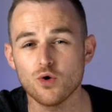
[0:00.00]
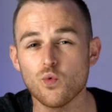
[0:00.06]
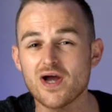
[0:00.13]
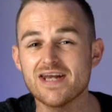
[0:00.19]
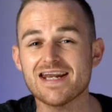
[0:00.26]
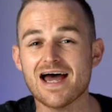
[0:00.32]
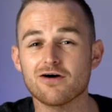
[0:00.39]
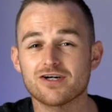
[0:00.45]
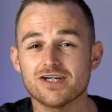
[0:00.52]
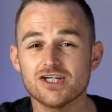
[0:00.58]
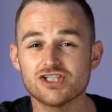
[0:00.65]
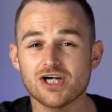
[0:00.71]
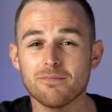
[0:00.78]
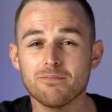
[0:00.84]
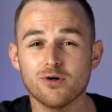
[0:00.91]
We're now going to
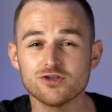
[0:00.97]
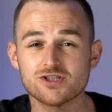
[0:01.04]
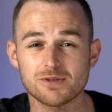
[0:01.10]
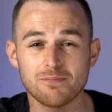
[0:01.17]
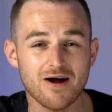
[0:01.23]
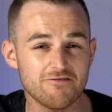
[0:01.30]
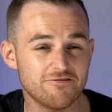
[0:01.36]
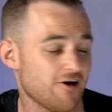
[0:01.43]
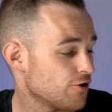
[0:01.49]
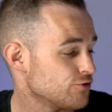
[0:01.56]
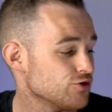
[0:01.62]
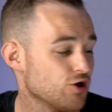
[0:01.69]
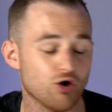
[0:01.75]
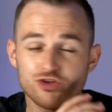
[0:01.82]
jump onto my phone,